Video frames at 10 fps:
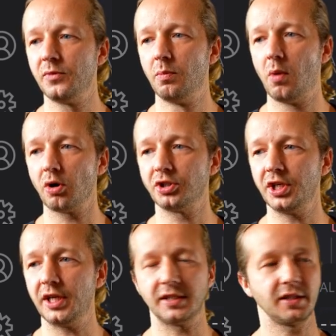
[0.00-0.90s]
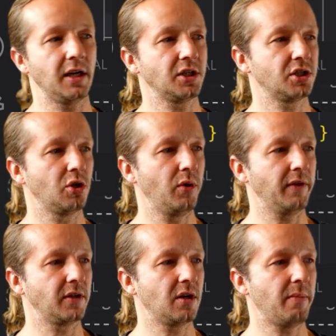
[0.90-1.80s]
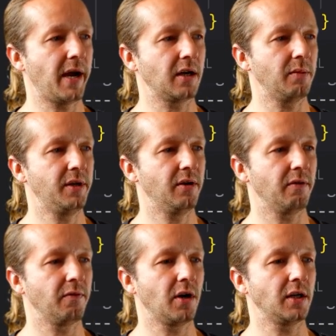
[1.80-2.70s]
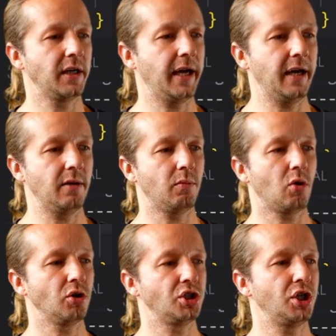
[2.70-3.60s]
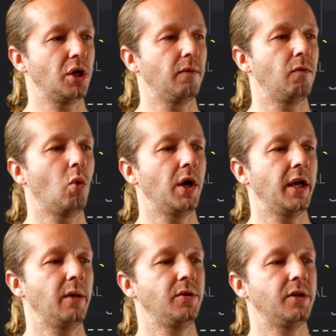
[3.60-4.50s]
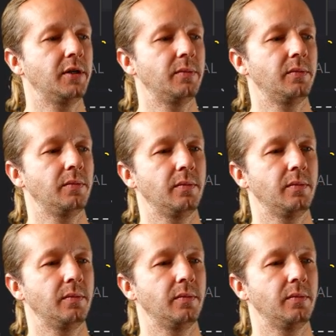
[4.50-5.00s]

margin and such, so we have to come back up here. I forgot to add a margin of 1 M unit.